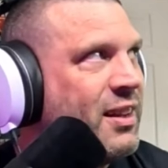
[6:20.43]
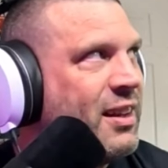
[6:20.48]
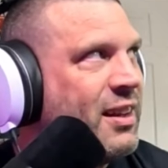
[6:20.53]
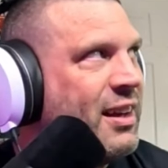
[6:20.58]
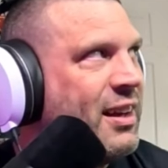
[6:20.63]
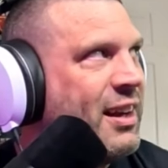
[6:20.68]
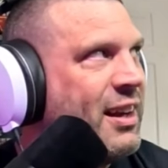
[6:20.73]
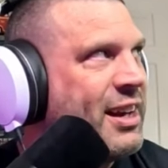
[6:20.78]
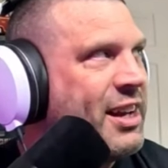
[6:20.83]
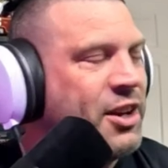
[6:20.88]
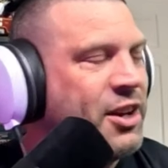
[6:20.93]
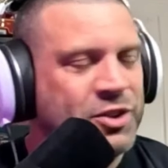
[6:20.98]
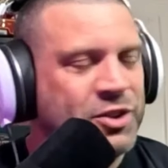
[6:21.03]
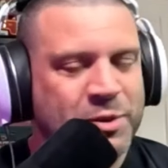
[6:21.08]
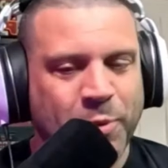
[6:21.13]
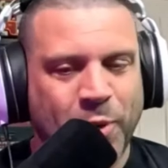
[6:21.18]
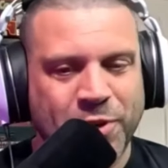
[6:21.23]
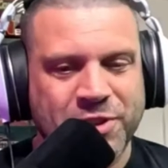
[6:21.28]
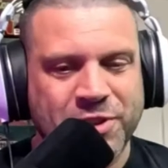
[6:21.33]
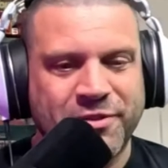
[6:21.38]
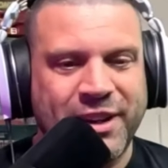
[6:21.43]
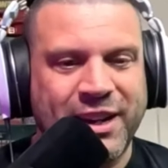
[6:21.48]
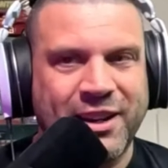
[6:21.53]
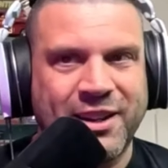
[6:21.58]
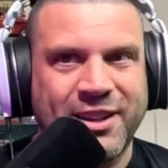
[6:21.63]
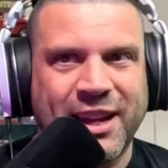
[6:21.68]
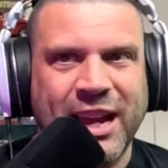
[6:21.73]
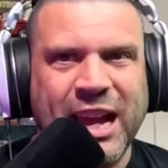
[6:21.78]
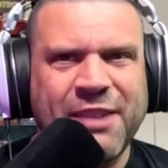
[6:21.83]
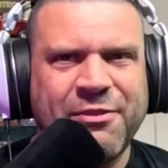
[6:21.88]
need to do some more Savannah
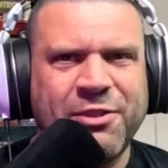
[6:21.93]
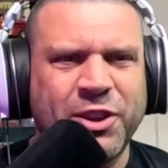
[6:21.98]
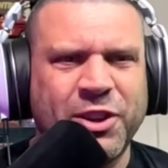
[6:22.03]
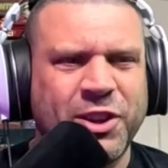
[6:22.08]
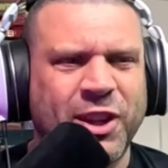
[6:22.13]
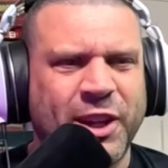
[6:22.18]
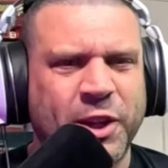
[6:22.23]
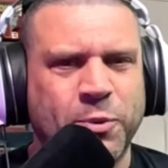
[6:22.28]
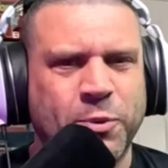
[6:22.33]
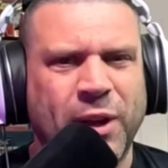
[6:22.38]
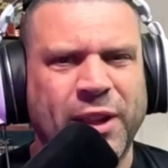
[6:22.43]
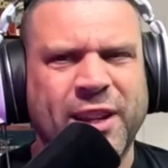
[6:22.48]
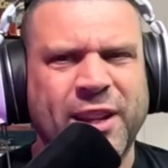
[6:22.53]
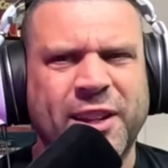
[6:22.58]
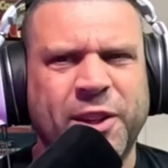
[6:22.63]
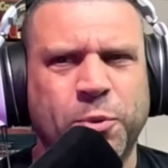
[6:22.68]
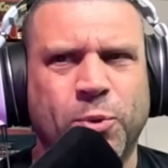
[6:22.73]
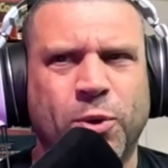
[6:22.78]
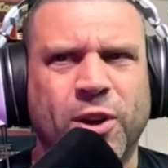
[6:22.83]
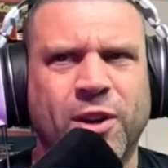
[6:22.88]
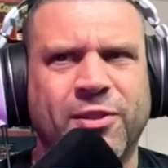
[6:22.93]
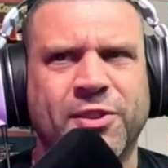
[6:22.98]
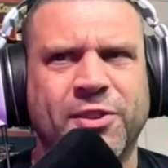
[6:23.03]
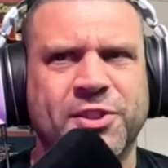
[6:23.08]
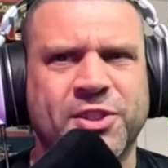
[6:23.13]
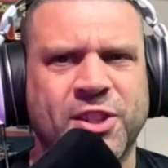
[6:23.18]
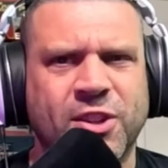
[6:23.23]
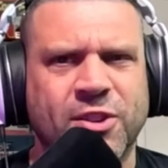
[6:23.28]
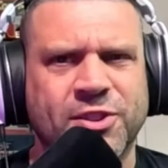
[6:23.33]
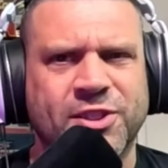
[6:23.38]
Dexter. I have only done like, I think I did one of her
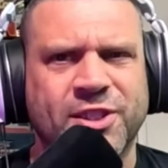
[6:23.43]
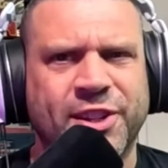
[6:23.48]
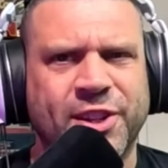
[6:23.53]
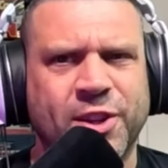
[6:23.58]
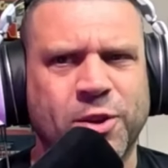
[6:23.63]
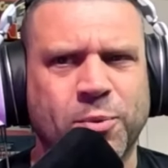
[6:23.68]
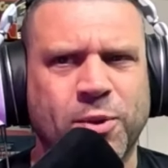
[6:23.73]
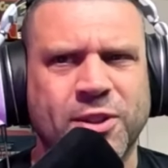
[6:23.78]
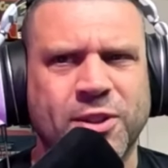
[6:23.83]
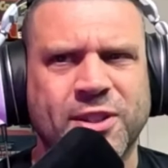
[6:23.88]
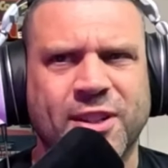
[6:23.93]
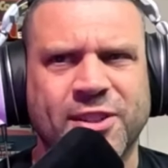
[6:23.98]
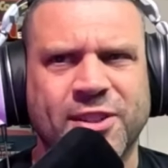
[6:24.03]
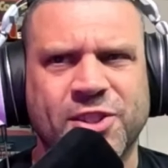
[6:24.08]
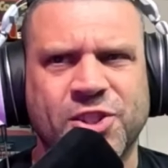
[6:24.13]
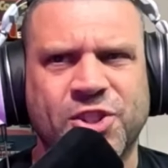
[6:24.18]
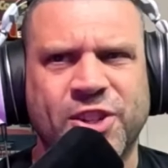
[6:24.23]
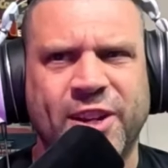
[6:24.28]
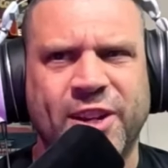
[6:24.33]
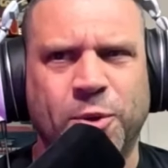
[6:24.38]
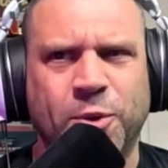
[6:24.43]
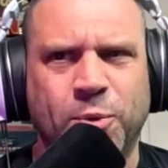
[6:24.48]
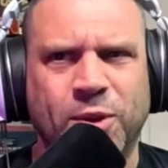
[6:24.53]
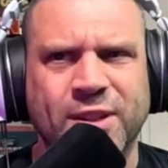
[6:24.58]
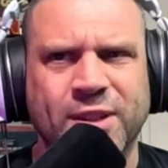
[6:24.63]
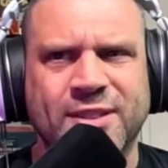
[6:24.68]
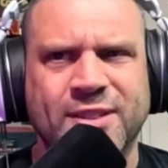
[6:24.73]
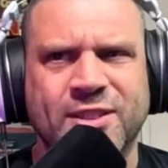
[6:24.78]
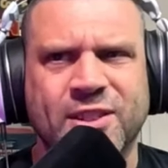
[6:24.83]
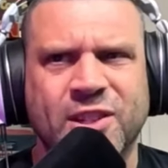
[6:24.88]
songs on here once, on this channel
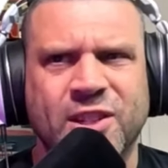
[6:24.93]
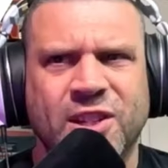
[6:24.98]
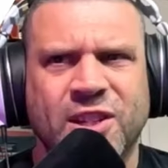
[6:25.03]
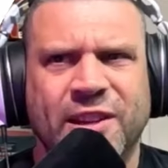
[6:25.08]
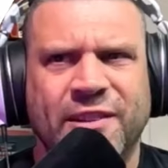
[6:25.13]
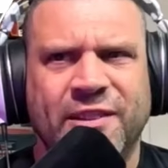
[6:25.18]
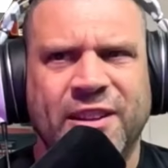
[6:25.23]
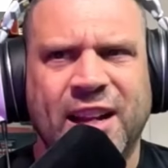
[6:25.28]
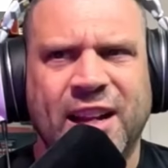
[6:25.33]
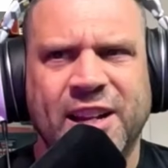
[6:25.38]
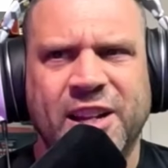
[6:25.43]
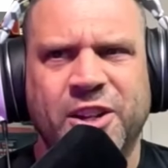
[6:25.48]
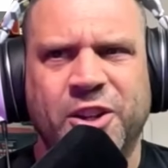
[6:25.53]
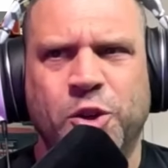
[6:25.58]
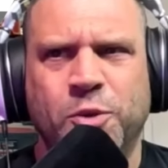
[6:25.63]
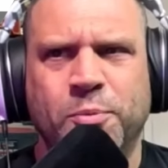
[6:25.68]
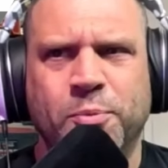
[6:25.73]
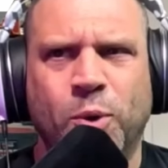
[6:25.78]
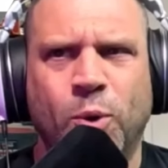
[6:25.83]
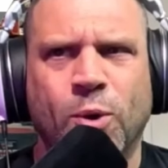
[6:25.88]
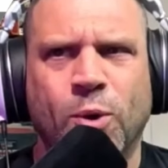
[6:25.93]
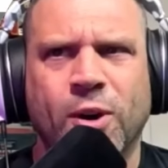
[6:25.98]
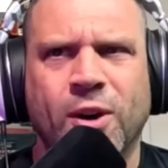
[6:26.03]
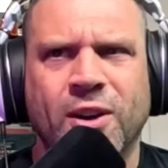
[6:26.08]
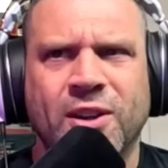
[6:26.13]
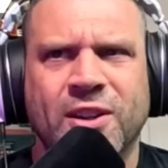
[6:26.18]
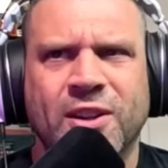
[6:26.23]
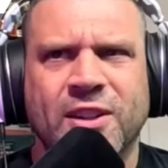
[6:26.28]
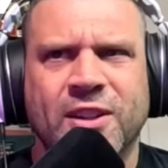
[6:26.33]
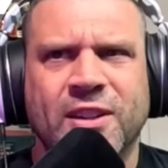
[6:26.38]
once. I need to do more.
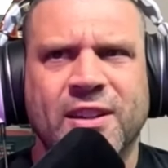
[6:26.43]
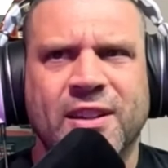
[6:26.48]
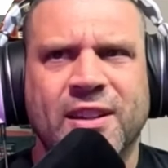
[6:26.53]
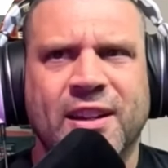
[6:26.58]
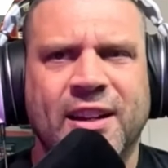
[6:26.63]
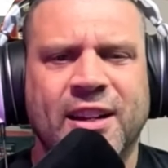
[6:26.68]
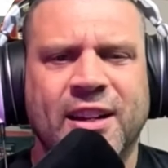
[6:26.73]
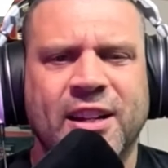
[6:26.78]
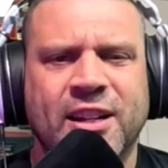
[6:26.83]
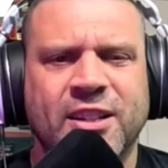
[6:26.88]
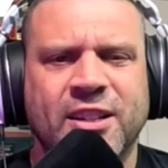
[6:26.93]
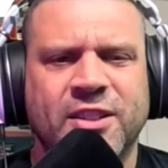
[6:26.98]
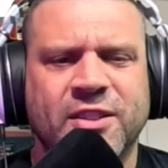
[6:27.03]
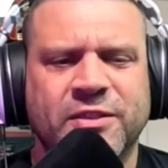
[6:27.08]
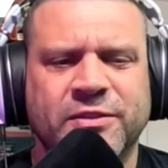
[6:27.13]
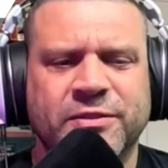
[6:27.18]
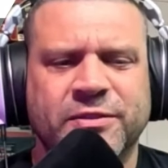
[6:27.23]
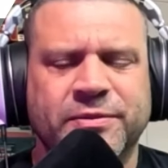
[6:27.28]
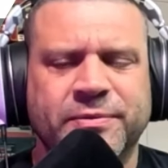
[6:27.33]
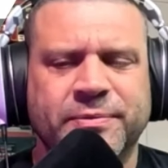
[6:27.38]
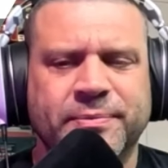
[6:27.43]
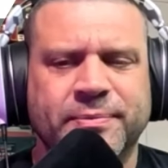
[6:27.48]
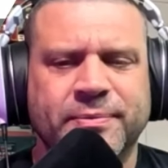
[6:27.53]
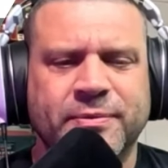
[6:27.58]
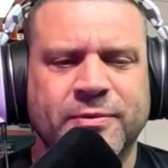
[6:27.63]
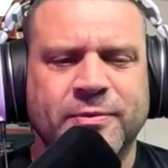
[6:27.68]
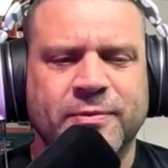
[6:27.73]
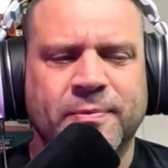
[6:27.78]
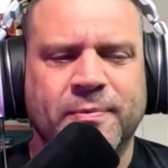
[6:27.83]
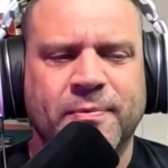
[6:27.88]
Like
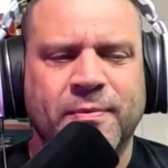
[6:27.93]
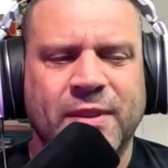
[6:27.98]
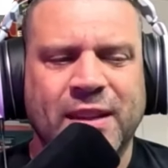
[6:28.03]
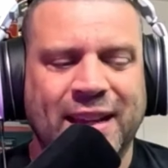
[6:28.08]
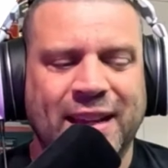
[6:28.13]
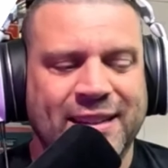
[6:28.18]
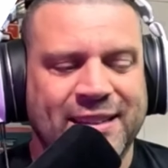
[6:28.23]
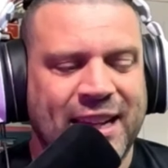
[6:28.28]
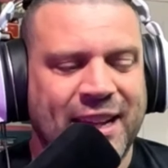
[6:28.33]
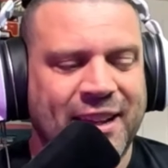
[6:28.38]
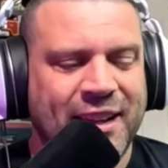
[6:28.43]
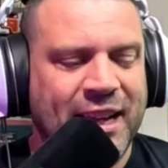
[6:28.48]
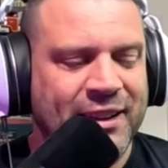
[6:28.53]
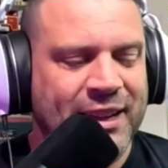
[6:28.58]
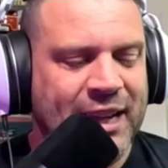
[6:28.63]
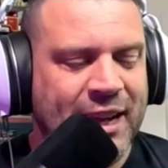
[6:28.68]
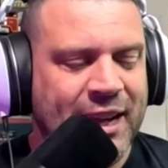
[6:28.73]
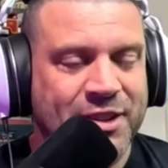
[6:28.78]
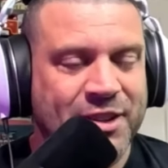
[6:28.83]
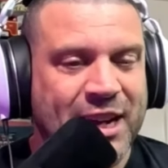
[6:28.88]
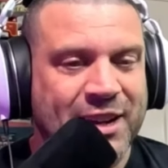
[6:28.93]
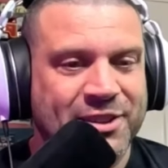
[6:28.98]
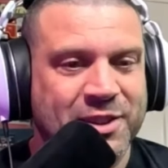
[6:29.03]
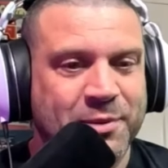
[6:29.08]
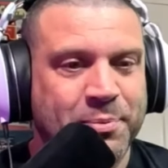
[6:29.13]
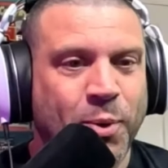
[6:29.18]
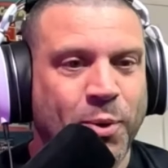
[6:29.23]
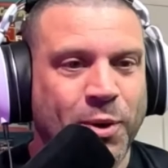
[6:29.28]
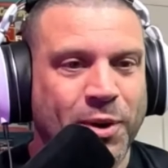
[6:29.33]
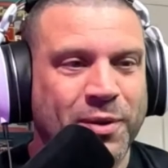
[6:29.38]
I said, I try to
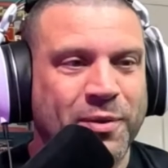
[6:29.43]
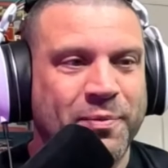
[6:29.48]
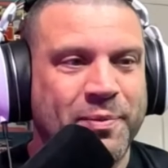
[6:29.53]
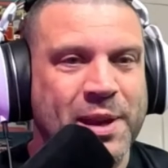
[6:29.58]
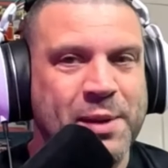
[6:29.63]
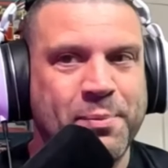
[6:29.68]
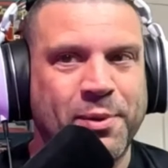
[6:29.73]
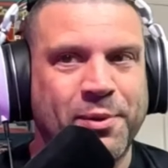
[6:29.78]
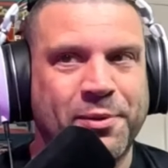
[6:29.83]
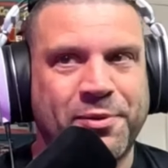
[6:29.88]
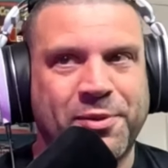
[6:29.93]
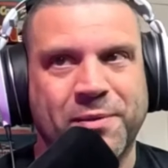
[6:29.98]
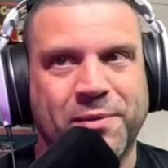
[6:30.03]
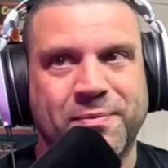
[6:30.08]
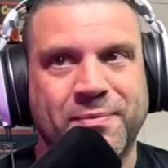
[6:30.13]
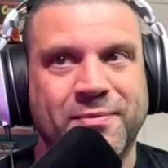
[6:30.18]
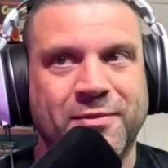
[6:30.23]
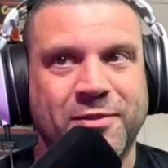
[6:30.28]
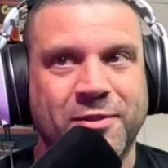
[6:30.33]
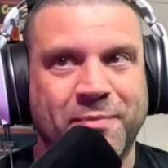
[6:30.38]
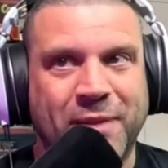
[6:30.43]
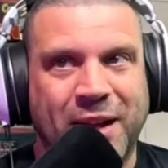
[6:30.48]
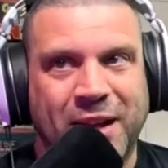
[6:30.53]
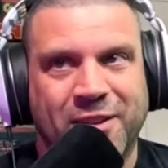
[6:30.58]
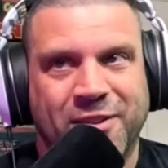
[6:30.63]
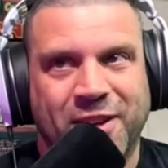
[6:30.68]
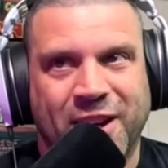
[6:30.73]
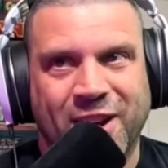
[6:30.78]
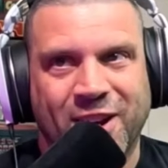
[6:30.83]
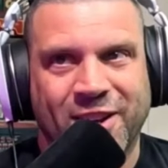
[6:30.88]
support people from my
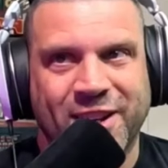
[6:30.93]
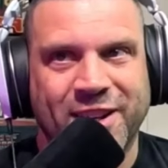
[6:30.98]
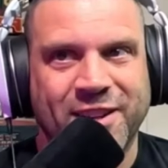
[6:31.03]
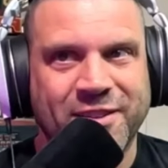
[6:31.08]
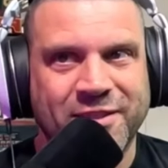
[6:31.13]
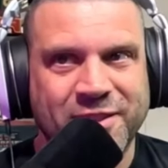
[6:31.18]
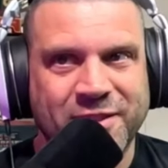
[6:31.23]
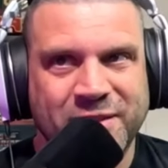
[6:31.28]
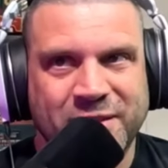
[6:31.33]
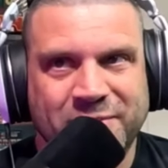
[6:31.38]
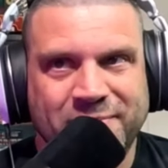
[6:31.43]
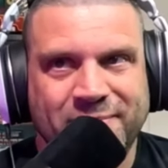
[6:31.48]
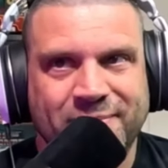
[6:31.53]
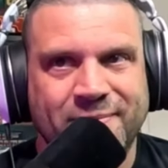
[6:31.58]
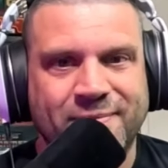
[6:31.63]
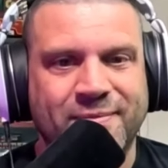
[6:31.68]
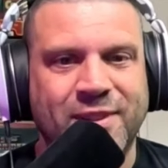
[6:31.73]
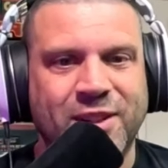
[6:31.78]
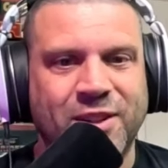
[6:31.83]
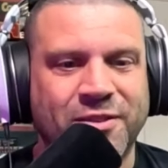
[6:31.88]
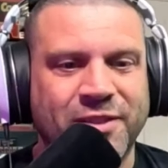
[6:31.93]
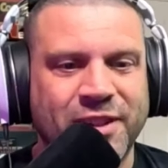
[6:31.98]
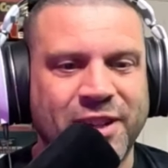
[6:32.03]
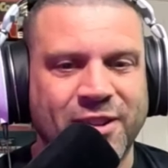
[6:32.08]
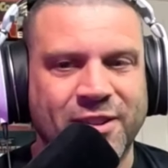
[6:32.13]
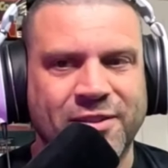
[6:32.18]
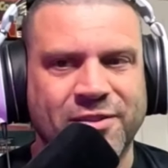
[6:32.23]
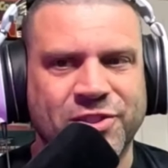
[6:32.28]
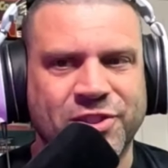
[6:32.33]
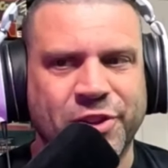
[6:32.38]
area, you know, here
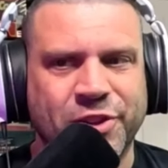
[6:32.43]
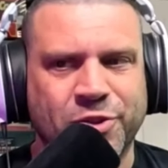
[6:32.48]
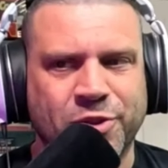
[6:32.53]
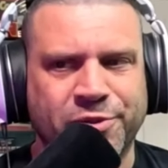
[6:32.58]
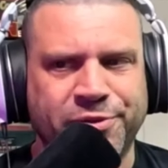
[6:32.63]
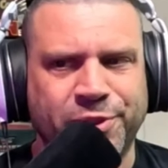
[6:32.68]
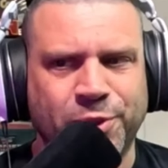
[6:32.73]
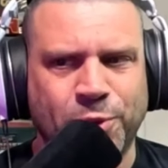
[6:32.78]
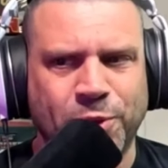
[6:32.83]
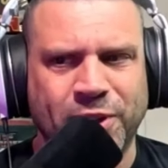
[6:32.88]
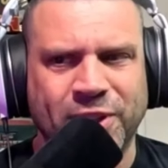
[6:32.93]
in Central Florida.